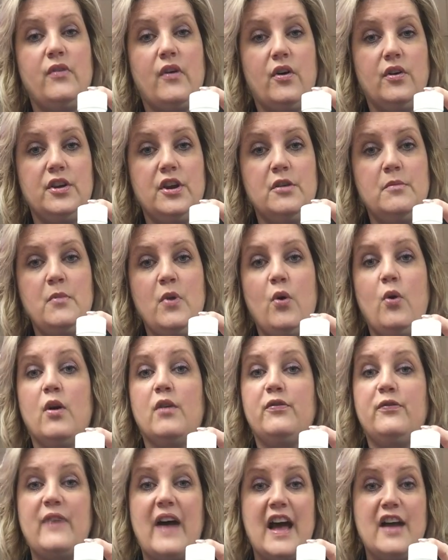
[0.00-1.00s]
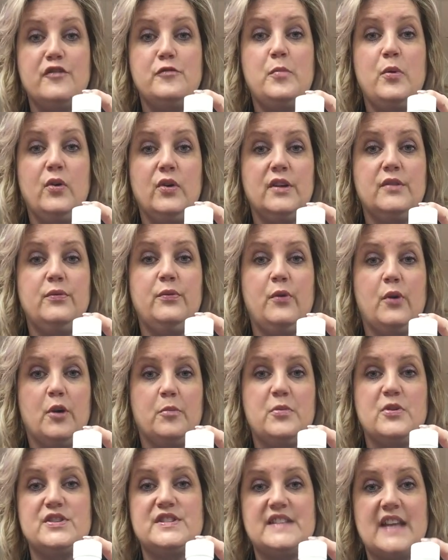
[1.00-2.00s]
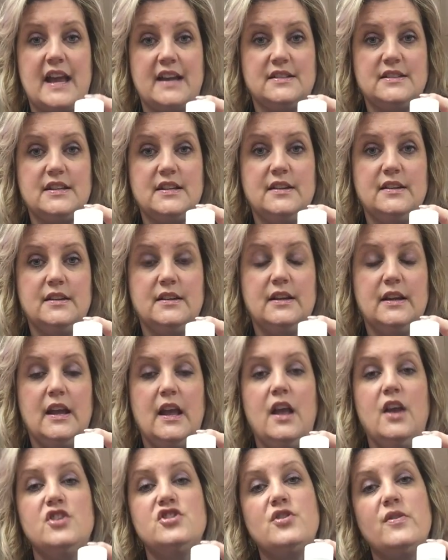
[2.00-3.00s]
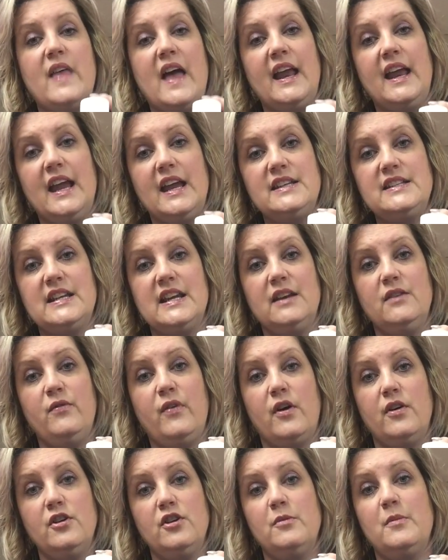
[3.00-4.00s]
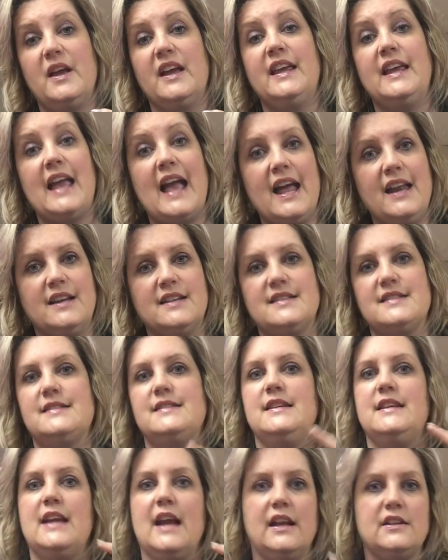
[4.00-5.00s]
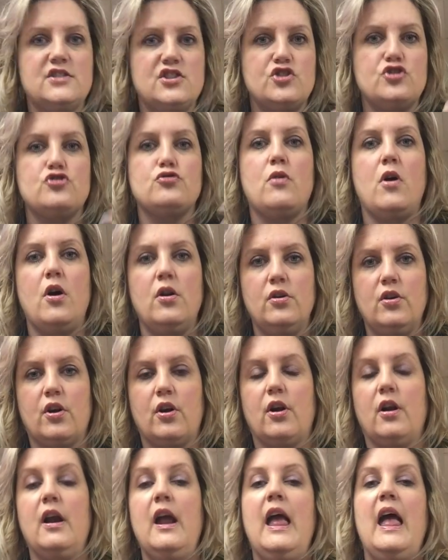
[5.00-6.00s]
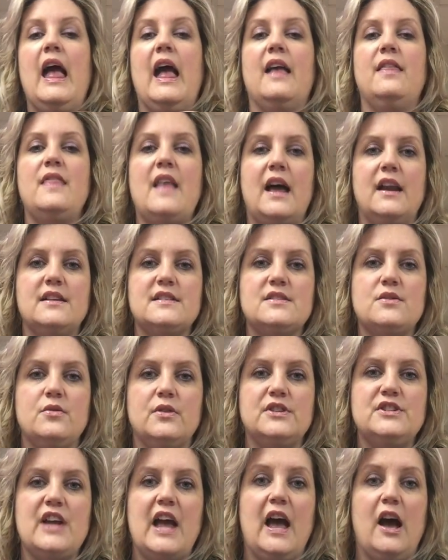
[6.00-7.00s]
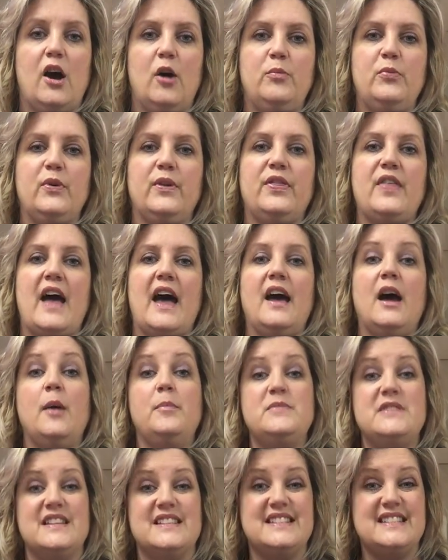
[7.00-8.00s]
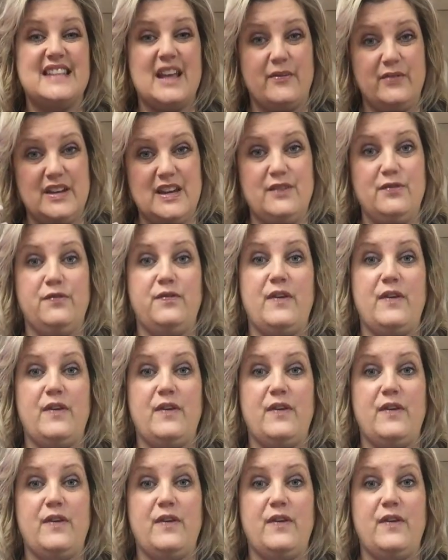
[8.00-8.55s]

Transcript: volume or 5.4%. So that 18 volume again is yet stronger, and that is going to help with that up to 75%